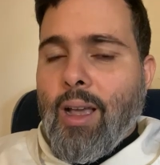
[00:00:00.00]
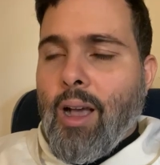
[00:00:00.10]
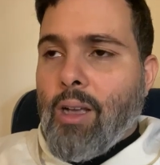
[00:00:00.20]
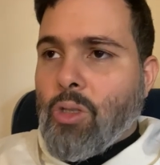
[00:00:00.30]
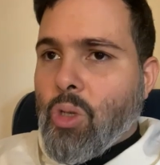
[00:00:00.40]

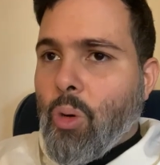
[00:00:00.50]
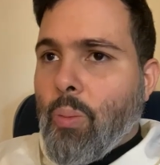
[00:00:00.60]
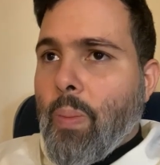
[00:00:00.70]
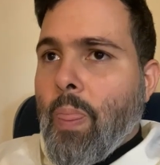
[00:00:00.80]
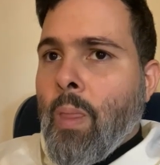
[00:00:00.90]
And so
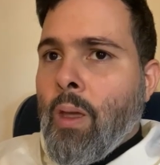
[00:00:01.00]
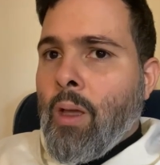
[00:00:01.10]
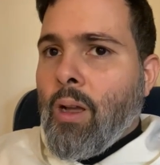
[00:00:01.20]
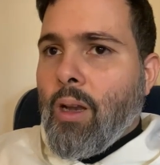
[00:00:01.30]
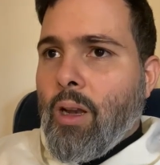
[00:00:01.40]

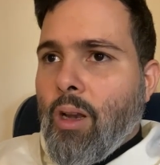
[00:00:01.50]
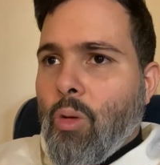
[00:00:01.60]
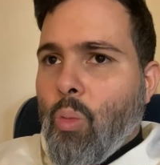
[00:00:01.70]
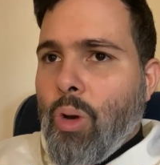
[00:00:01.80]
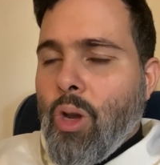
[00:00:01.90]

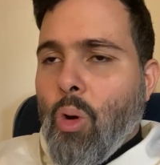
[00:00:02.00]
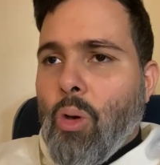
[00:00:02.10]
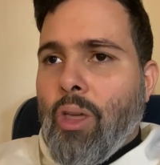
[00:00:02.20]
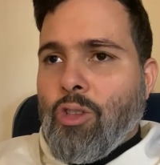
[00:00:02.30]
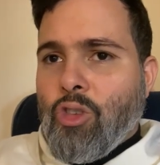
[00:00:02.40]
we know
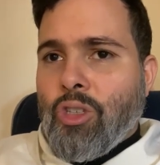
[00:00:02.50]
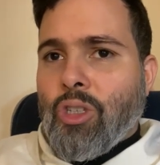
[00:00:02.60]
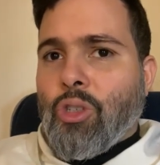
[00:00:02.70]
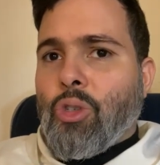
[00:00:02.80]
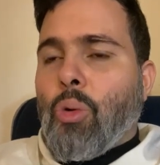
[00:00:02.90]
that
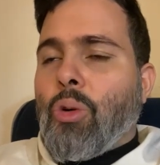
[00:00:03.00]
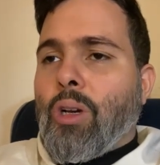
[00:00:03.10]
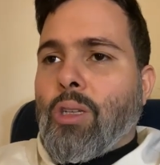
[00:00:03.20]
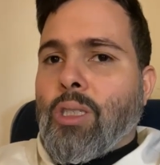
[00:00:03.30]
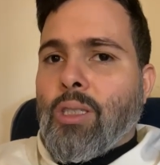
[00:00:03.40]
Jesus showed
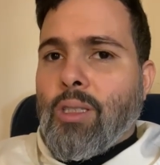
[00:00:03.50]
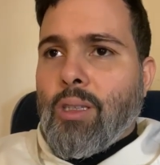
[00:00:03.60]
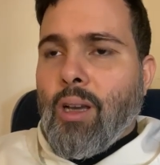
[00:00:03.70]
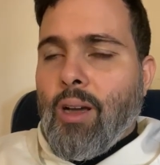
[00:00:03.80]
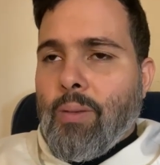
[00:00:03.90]
us
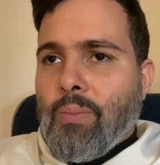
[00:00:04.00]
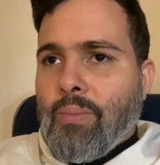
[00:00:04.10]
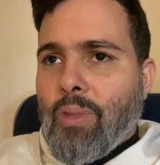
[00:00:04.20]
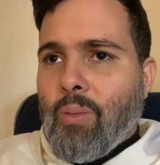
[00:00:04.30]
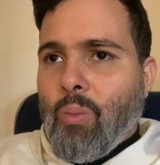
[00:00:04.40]

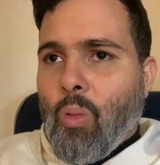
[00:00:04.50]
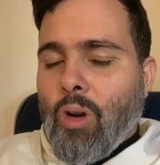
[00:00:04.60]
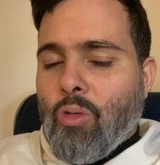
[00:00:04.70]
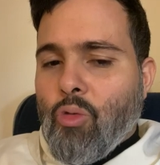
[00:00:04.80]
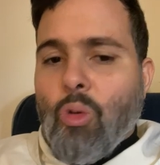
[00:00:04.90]

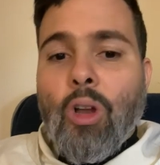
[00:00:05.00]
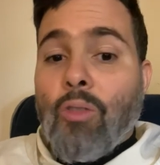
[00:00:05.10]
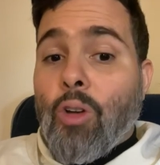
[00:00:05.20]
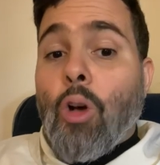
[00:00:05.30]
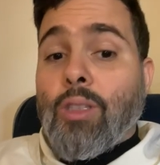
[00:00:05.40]
what true
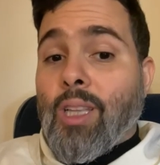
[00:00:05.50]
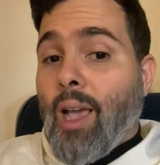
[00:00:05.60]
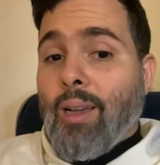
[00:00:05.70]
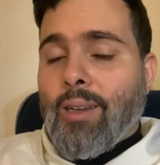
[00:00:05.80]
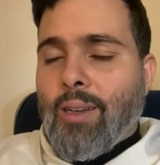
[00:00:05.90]
love looks
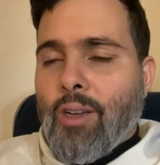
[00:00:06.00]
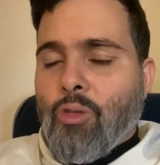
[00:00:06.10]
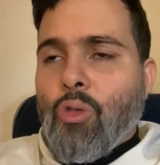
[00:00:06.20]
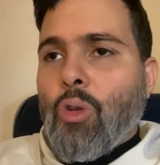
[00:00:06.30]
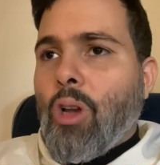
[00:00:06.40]
like. And
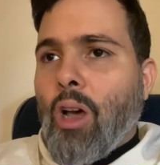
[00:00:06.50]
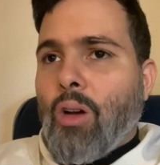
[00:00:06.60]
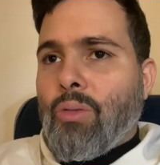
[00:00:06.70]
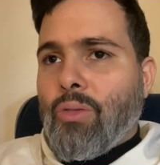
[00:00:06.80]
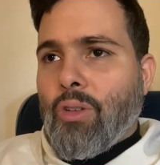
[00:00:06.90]
true
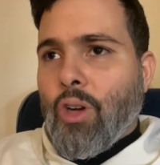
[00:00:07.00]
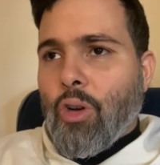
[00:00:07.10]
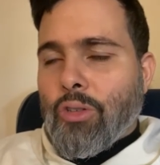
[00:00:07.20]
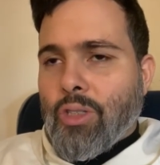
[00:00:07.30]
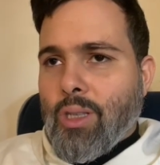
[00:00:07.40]
love
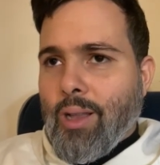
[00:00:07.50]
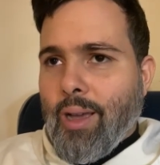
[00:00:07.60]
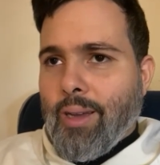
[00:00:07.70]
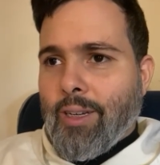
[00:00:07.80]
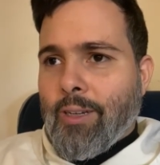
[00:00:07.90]
looks
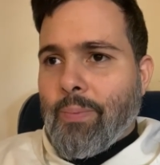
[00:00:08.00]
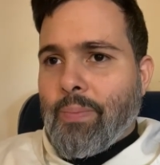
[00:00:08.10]
like